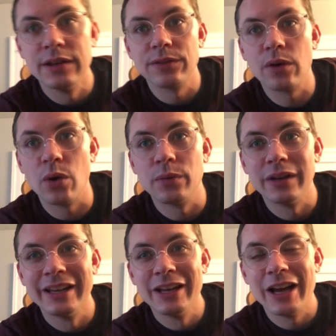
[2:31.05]
So
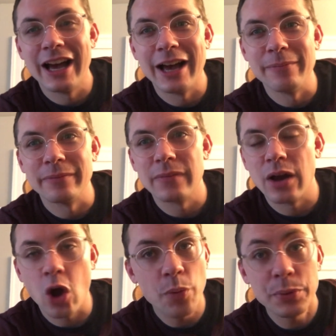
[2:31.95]

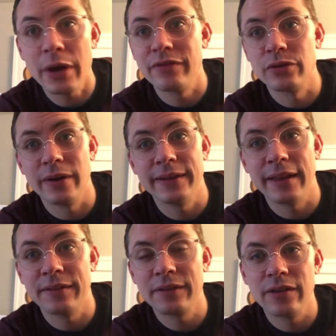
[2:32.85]
hope you have a great
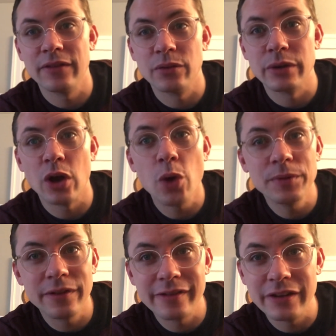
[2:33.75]
Thanksgiving. We hope
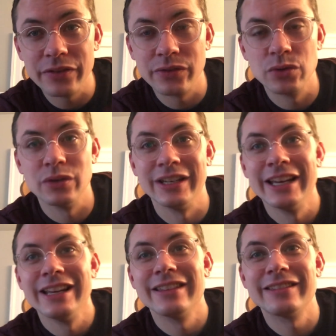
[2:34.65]
to see you soon.
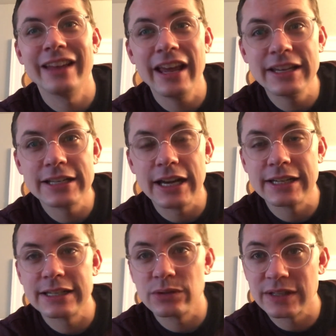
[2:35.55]
Stay in
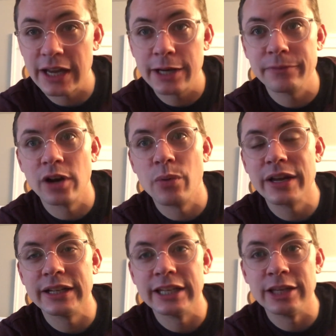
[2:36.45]
touch. Sign up for our
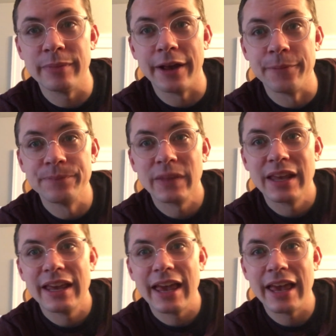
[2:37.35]
weekly email.
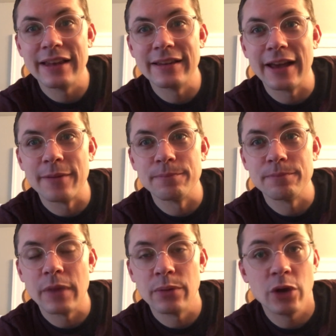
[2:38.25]
And
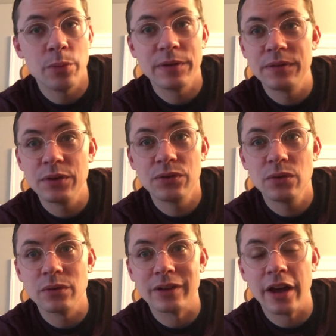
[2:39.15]
we hope to see you
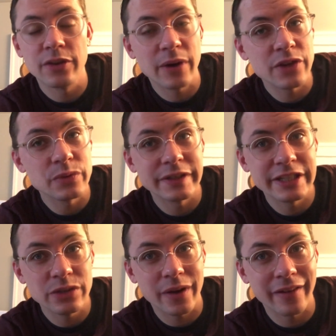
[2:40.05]
soon. Otherwise, we'll
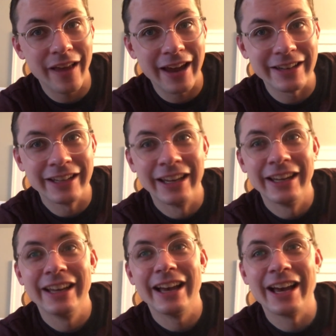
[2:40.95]
see you online.
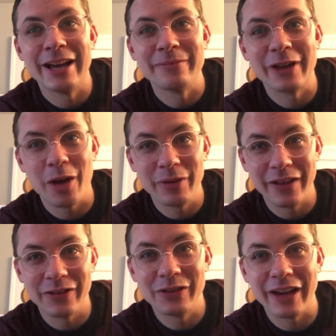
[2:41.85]
God
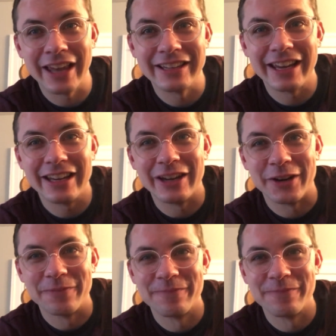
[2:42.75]
bless you and take care.